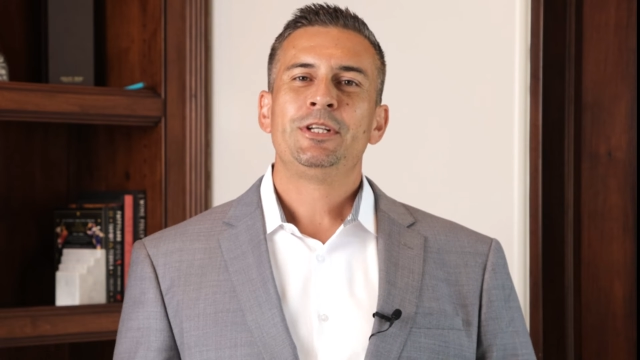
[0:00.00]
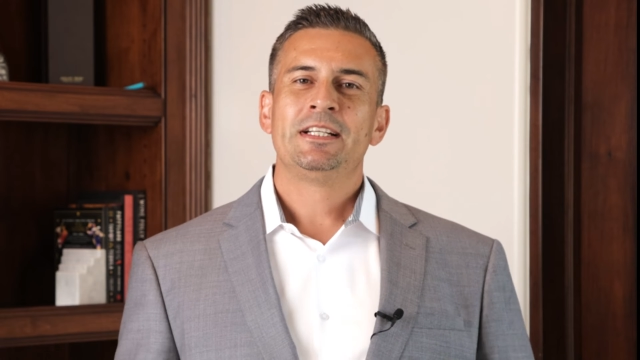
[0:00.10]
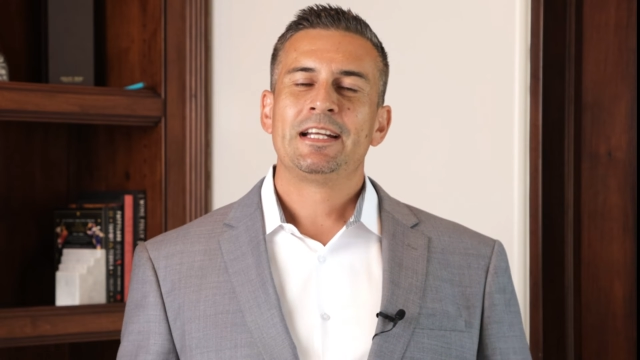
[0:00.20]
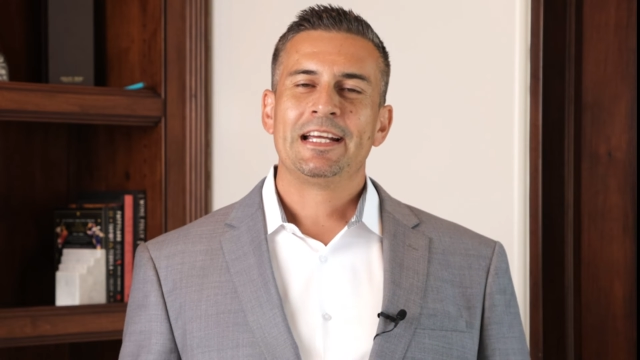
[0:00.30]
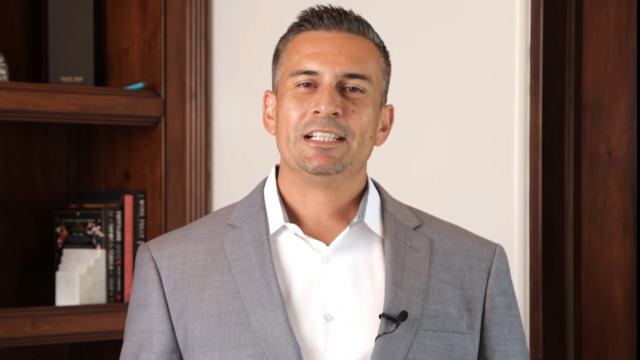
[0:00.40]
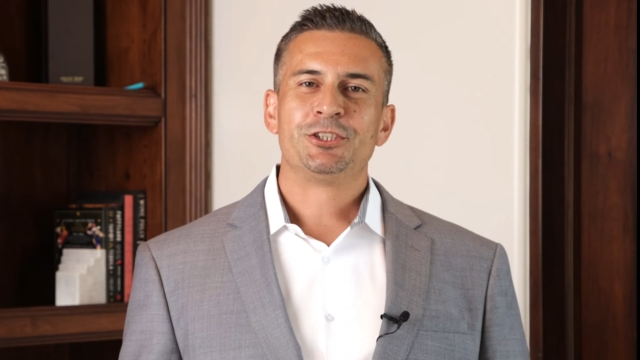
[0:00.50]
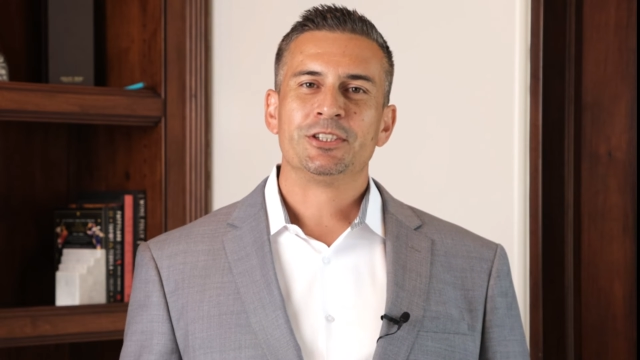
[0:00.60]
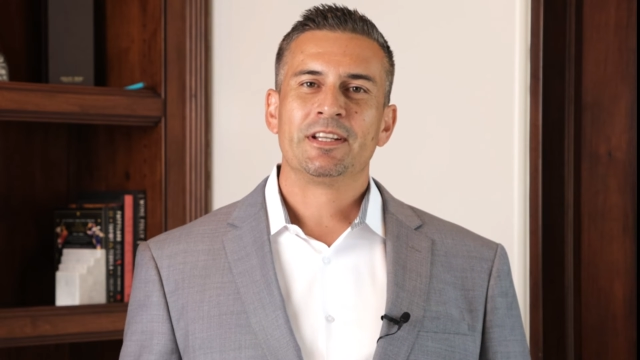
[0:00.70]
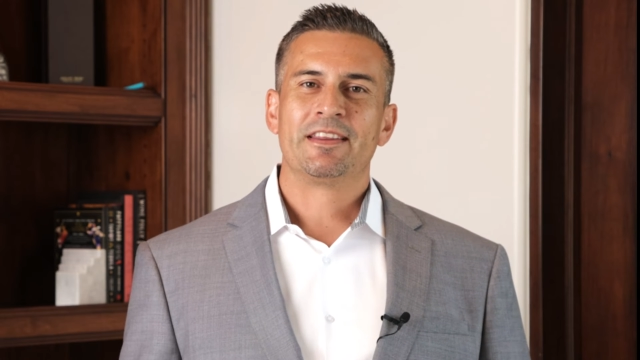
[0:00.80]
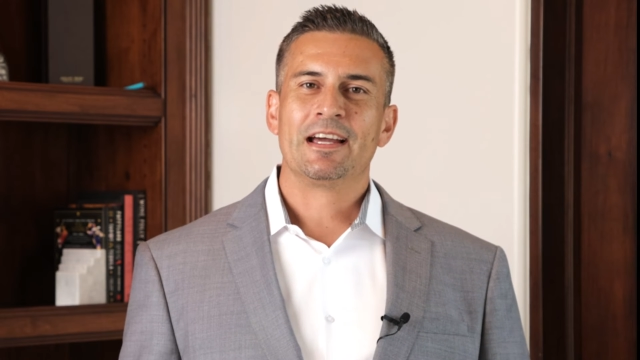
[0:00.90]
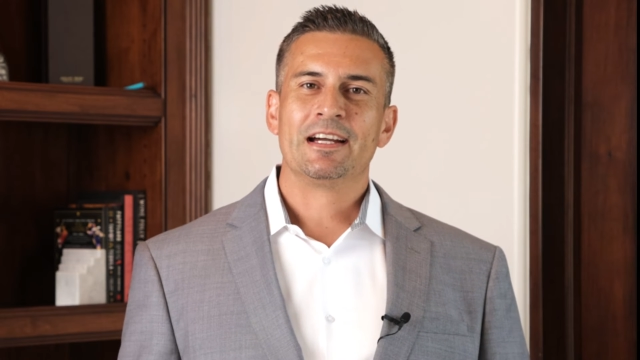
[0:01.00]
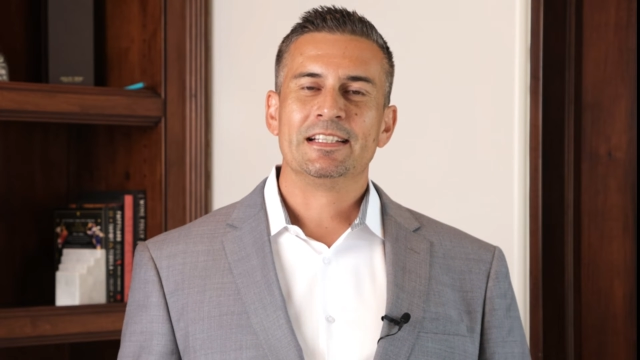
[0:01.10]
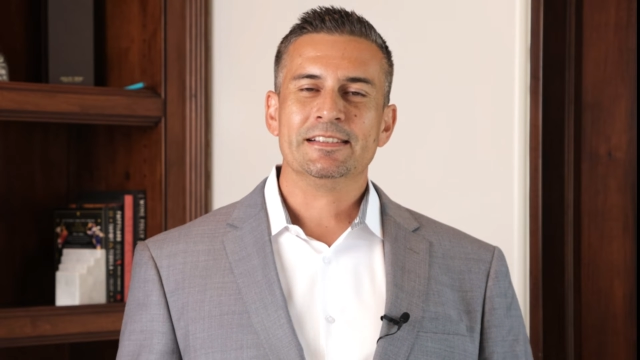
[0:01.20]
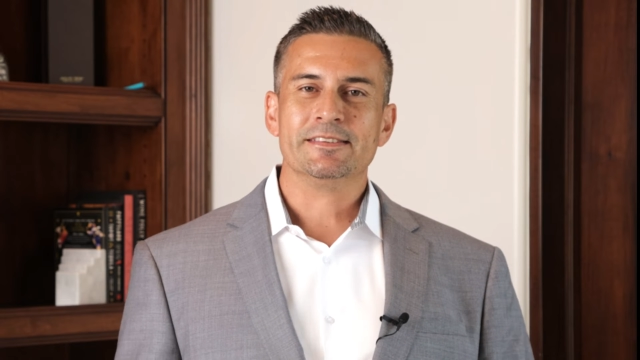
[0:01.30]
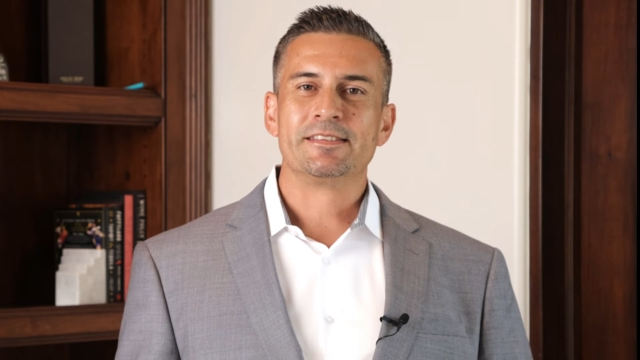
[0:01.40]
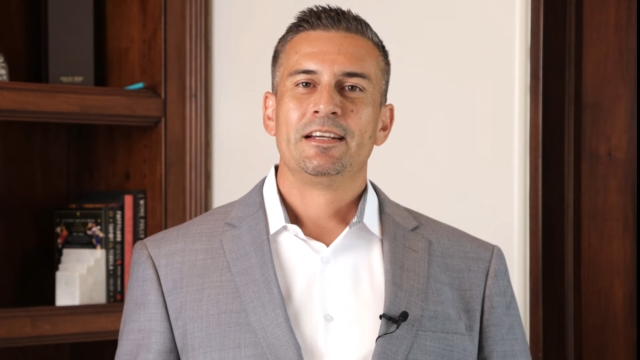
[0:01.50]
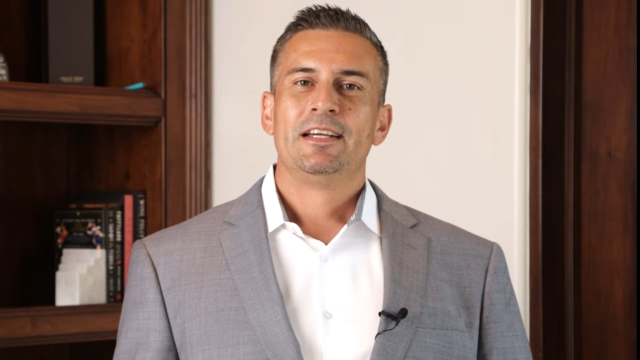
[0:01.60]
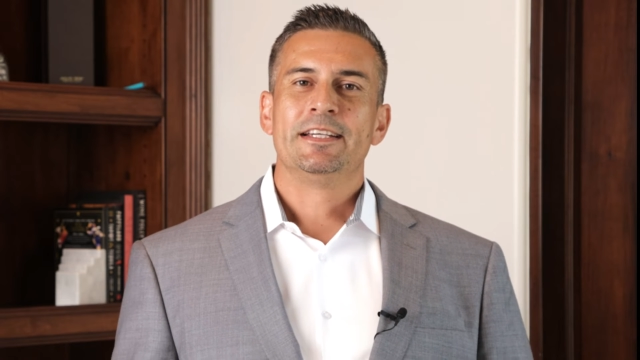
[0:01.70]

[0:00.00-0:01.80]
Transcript: You need an agent that is